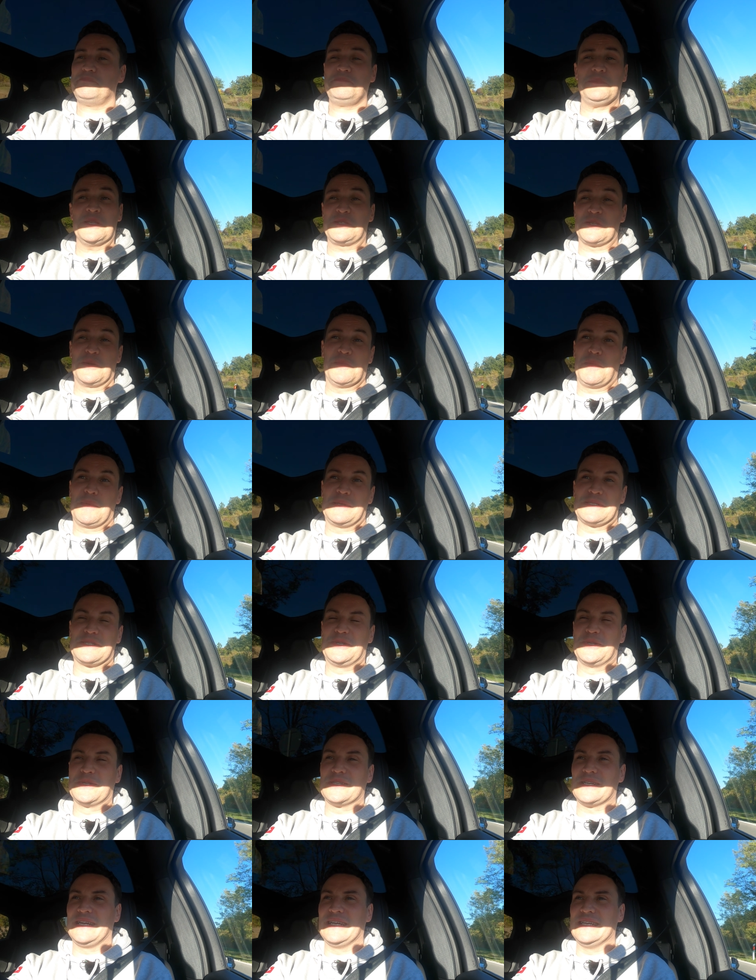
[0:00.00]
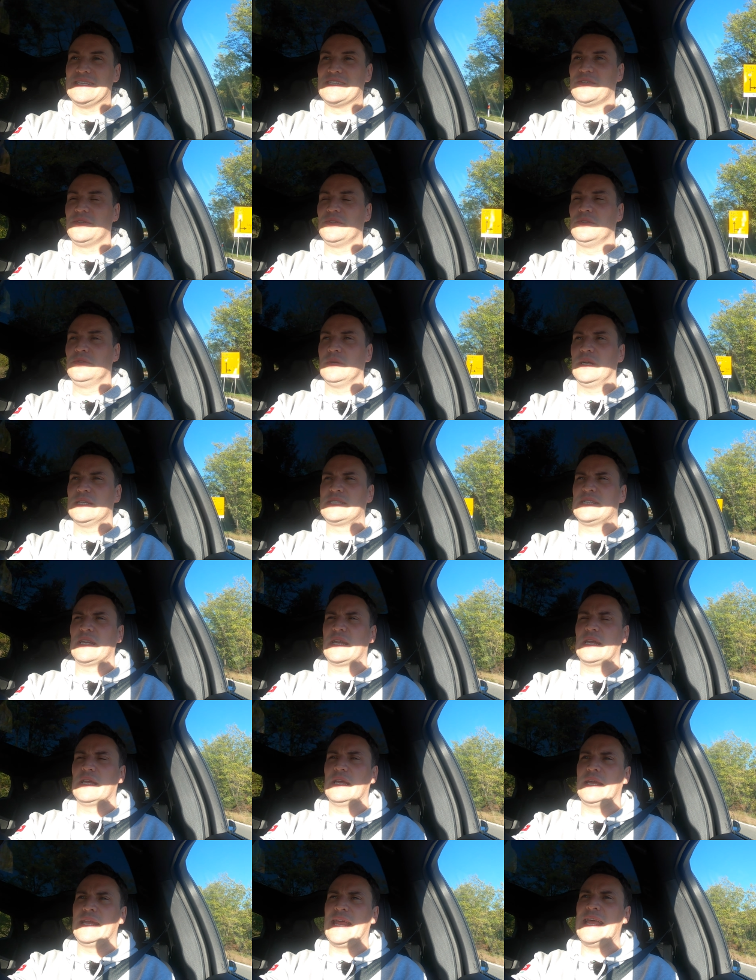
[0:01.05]
Some people don't, I do. It's not
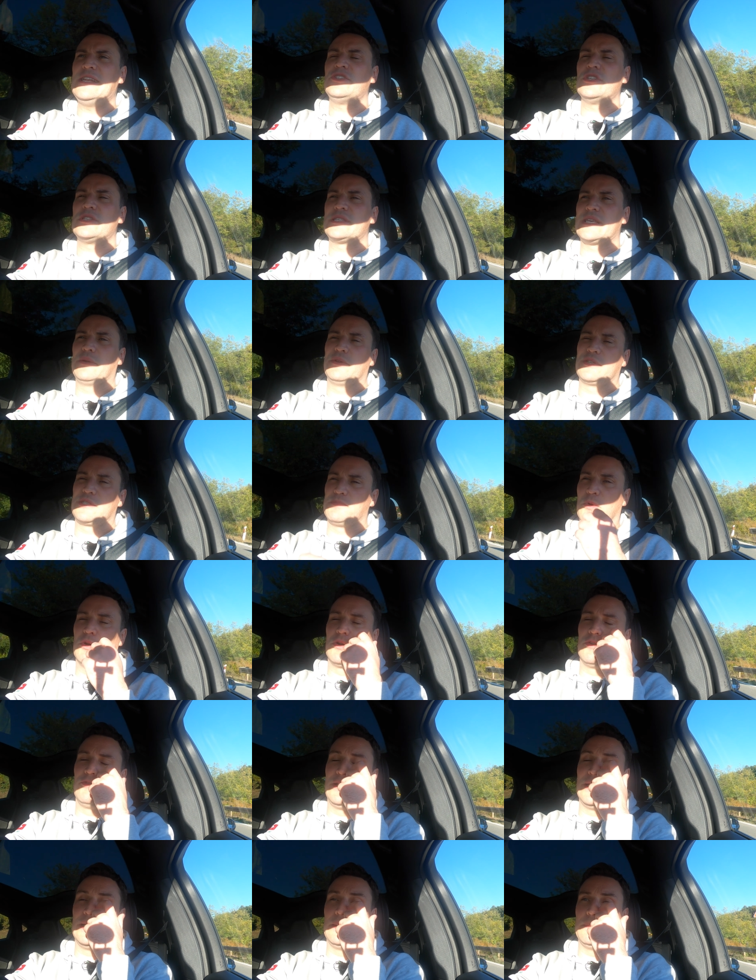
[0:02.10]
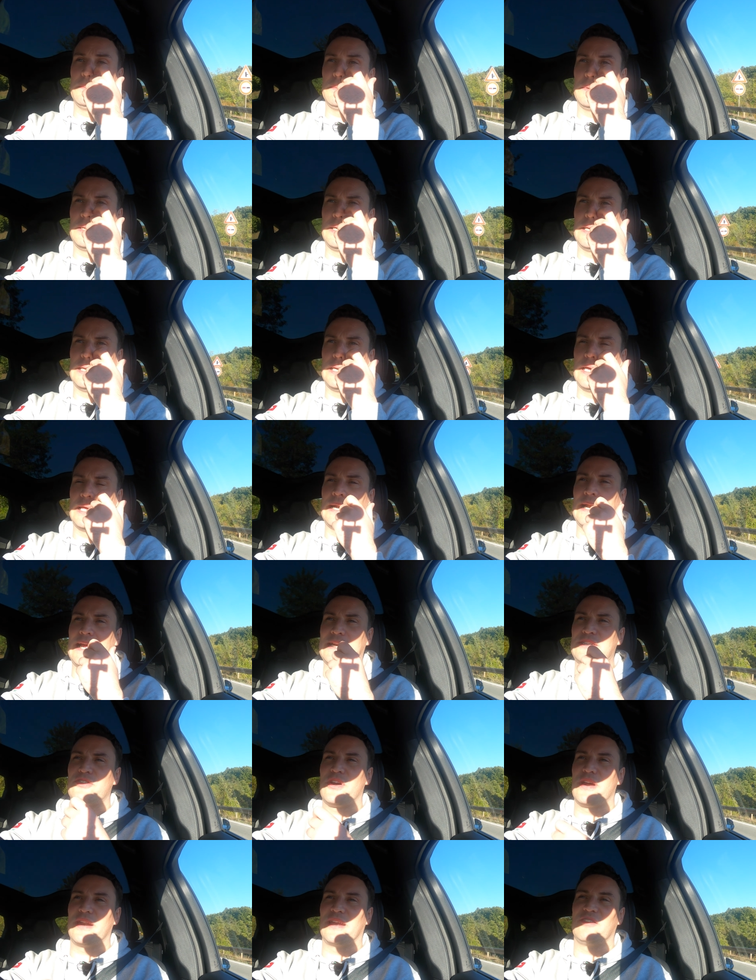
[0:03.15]
an engine sound, it's more of an
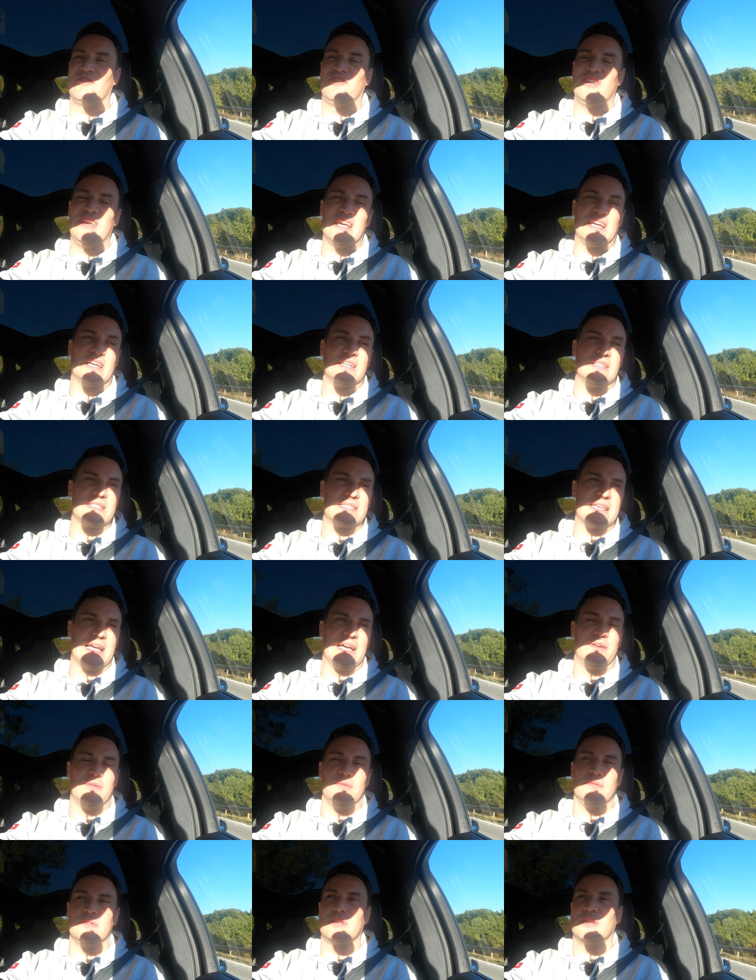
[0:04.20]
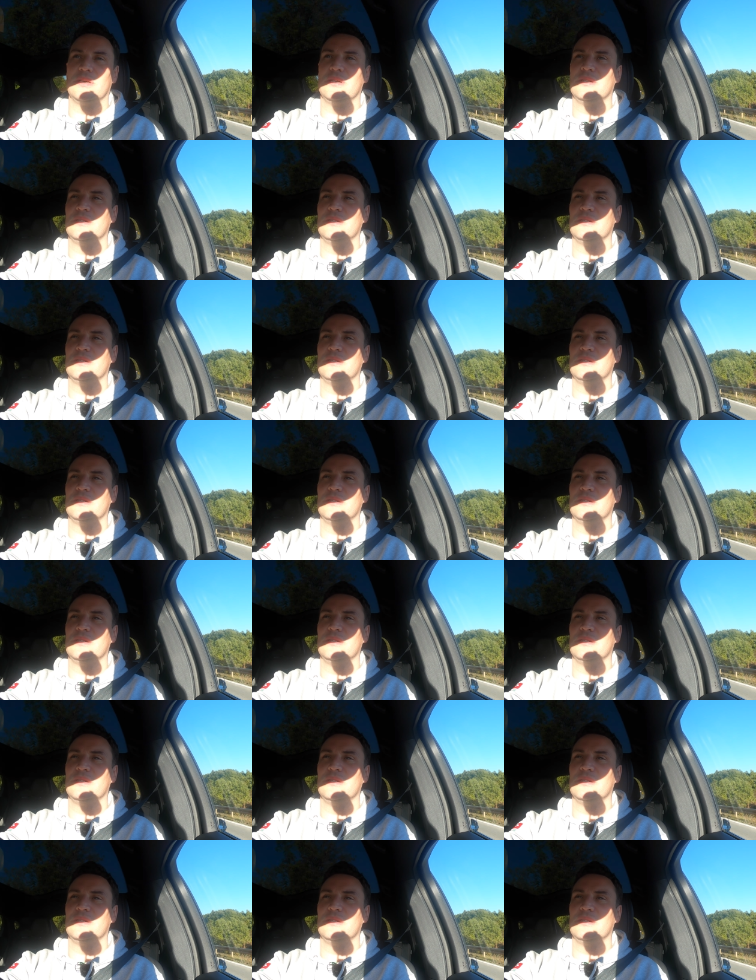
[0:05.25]
electronic vehicle sound,